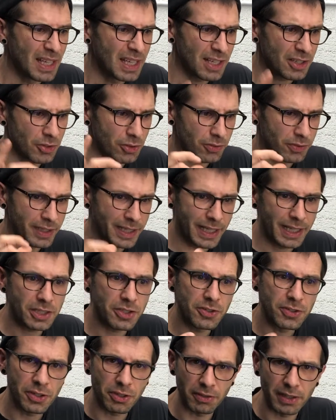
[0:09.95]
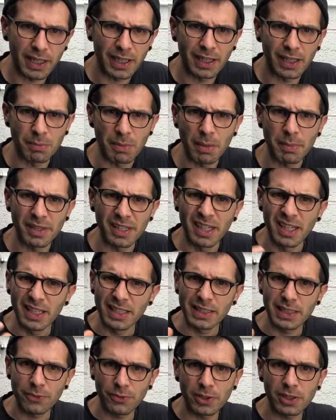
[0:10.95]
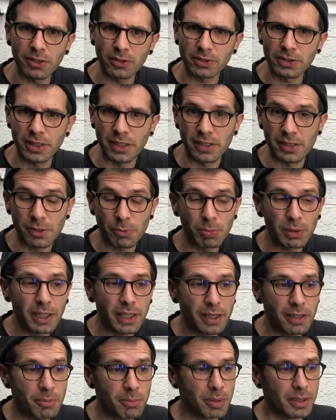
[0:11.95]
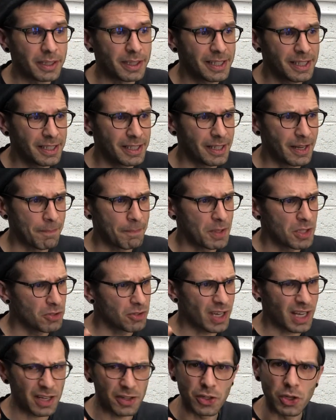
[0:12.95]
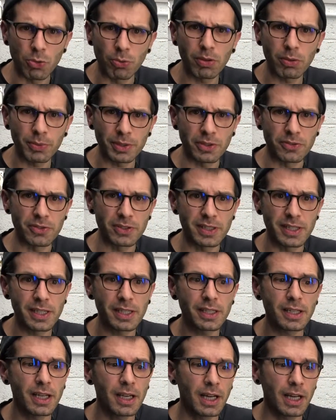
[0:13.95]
sort of catches your eye, maybe difficult to explain, but you kind of know it when you see it,